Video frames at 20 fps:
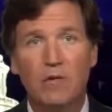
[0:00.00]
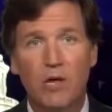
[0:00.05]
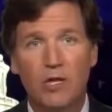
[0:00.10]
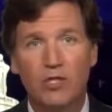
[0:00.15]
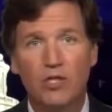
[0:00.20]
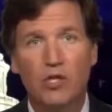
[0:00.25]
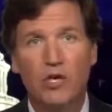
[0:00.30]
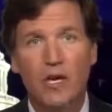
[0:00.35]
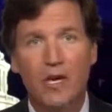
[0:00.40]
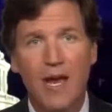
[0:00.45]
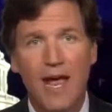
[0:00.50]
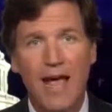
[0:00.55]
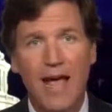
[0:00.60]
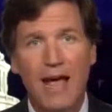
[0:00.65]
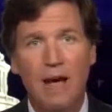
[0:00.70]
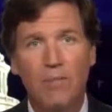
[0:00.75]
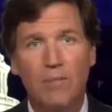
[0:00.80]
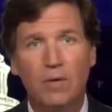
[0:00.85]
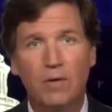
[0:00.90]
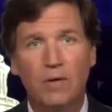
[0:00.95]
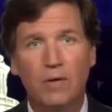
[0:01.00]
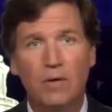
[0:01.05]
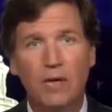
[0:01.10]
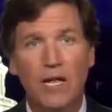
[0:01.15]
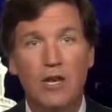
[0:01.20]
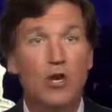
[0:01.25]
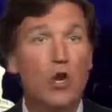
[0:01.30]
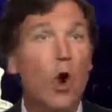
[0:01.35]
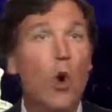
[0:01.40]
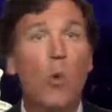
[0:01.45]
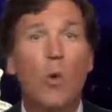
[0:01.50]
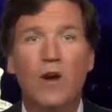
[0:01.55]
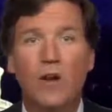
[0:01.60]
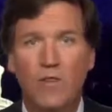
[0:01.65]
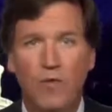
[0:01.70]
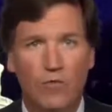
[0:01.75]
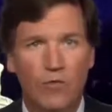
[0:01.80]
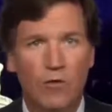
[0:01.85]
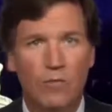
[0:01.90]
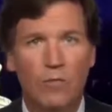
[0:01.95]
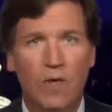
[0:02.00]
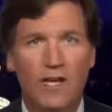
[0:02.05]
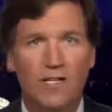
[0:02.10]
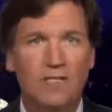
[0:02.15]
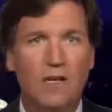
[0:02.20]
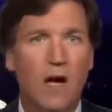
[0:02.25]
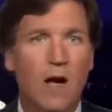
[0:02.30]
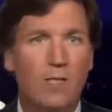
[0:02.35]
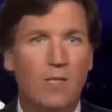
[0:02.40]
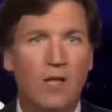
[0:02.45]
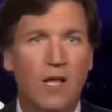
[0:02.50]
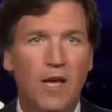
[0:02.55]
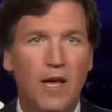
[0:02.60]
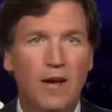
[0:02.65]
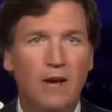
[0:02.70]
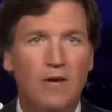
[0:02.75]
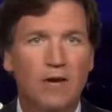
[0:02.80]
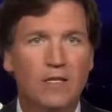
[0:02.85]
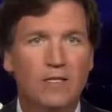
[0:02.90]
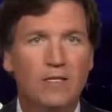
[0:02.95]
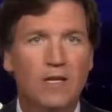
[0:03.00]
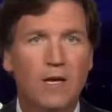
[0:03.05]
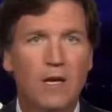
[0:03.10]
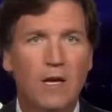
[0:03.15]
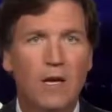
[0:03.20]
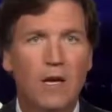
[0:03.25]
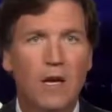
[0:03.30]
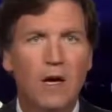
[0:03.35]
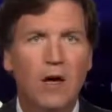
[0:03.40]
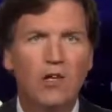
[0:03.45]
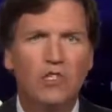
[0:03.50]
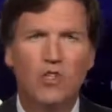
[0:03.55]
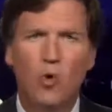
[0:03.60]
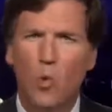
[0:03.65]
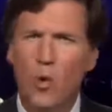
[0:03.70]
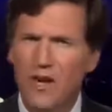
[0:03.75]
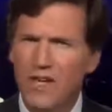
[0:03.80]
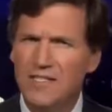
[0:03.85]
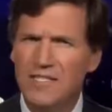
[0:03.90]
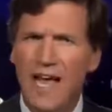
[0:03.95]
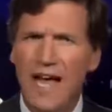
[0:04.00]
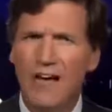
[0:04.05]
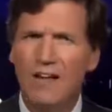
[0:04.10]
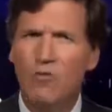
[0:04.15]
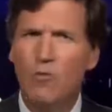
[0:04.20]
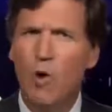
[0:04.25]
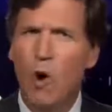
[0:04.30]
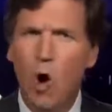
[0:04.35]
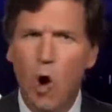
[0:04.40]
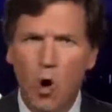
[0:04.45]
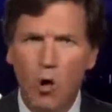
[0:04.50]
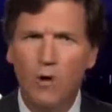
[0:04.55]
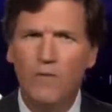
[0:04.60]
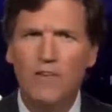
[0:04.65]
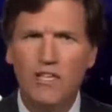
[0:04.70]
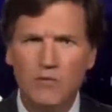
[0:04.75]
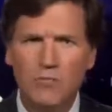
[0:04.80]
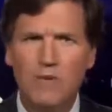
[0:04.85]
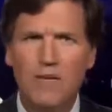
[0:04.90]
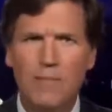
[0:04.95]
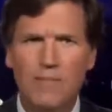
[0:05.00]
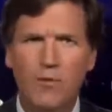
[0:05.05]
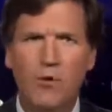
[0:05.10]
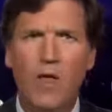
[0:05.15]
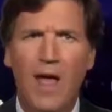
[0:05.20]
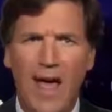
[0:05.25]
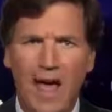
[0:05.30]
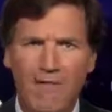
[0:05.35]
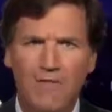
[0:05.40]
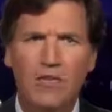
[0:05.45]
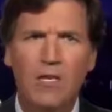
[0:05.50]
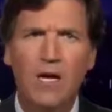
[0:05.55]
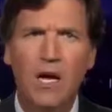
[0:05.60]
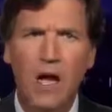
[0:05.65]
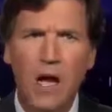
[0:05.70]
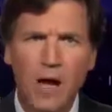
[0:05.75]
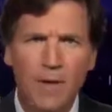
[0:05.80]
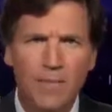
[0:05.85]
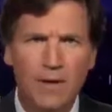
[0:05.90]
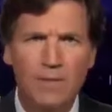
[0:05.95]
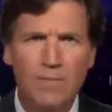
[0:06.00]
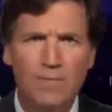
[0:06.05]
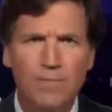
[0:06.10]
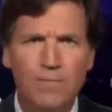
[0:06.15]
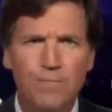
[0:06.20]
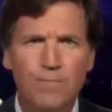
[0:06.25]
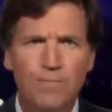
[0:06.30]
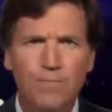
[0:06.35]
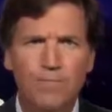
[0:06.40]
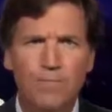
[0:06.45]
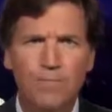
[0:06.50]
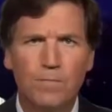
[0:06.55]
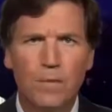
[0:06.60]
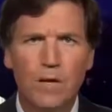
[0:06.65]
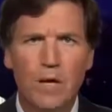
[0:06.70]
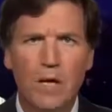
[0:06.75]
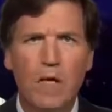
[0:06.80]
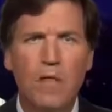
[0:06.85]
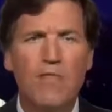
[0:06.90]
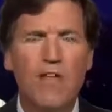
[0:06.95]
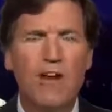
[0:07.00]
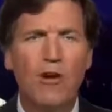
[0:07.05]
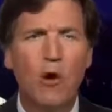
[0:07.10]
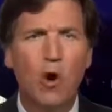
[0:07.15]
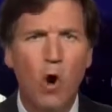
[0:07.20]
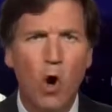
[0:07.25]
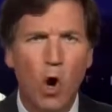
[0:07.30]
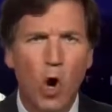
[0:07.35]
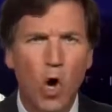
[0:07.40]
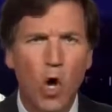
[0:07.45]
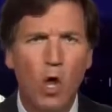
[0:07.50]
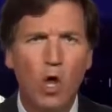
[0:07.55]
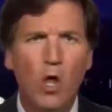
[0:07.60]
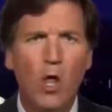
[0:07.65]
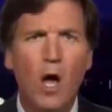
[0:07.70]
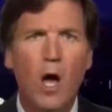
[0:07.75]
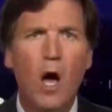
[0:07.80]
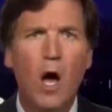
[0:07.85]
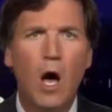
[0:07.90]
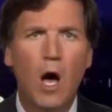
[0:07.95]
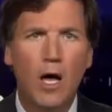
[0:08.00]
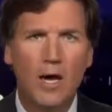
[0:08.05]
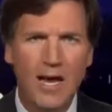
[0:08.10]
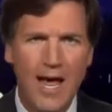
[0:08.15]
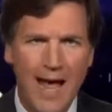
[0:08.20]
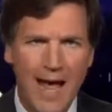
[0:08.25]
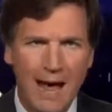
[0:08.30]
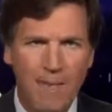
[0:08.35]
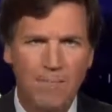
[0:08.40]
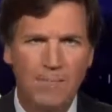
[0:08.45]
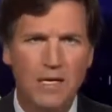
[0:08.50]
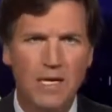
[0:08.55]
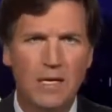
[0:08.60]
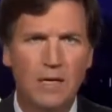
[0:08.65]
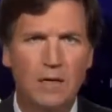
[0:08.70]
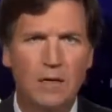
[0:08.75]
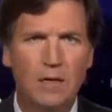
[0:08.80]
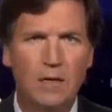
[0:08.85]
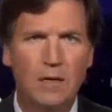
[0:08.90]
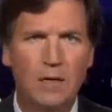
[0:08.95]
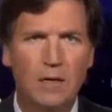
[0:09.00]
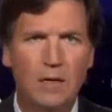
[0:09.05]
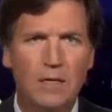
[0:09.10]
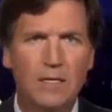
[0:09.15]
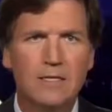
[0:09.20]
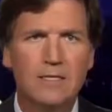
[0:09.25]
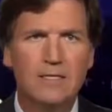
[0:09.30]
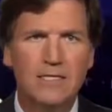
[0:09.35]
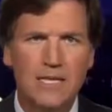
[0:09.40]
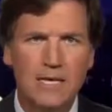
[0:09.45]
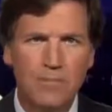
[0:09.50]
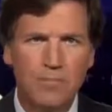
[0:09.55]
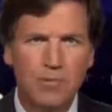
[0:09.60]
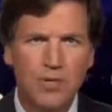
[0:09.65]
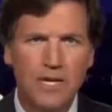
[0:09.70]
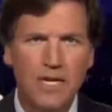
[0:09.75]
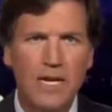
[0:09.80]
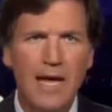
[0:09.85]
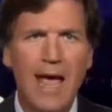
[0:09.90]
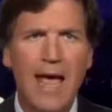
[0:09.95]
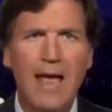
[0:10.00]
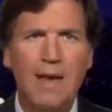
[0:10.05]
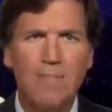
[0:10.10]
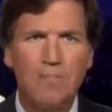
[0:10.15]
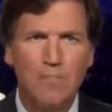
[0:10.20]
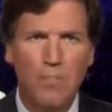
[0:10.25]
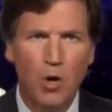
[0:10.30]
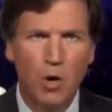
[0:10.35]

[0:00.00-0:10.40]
lunch and a nap and no one in the room likes Kamala Harris. So, what exactly do all of these people have in common? They are all unhappy, deeply and